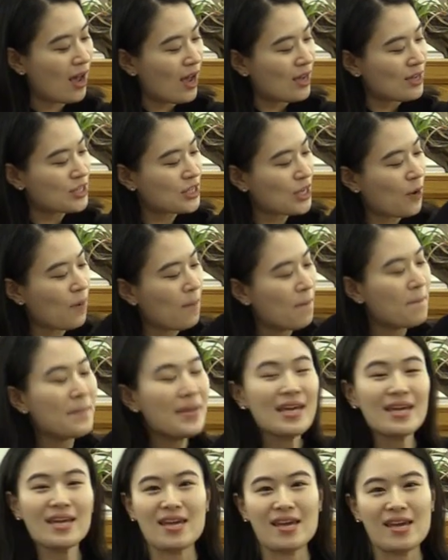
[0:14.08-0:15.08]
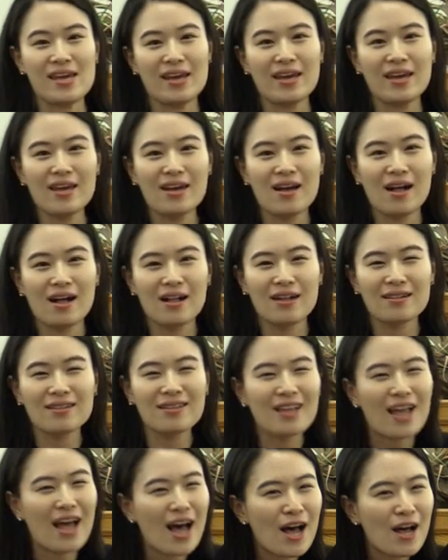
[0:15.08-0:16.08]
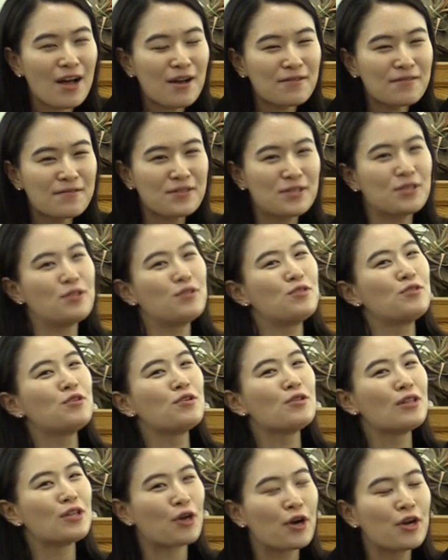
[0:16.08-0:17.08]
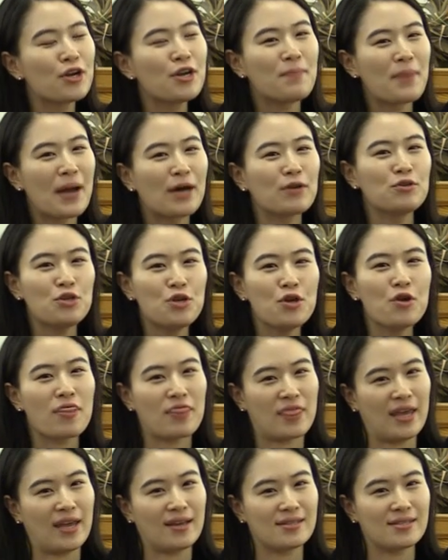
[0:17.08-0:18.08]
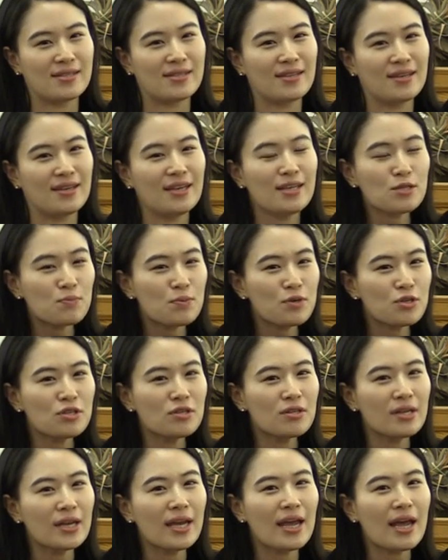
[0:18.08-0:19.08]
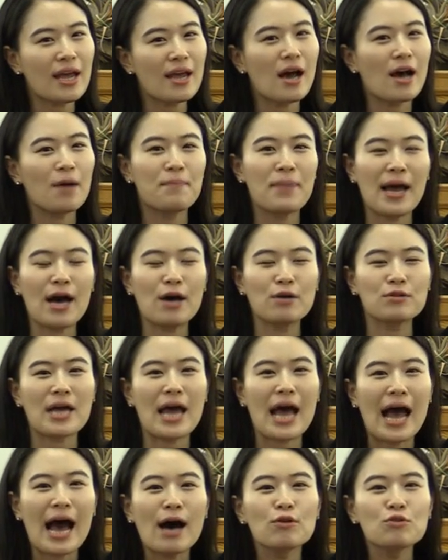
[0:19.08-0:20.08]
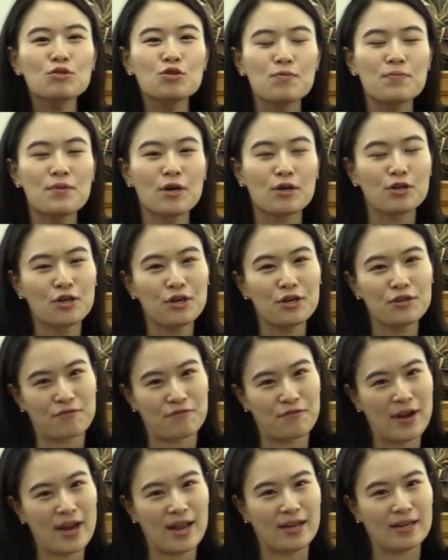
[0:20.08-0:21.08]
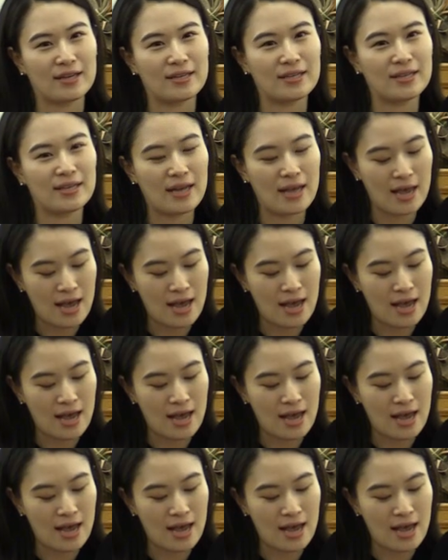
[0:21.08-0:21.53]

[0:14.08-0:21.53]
So Mickey loves to learn about new things, especially about how to be a good friend.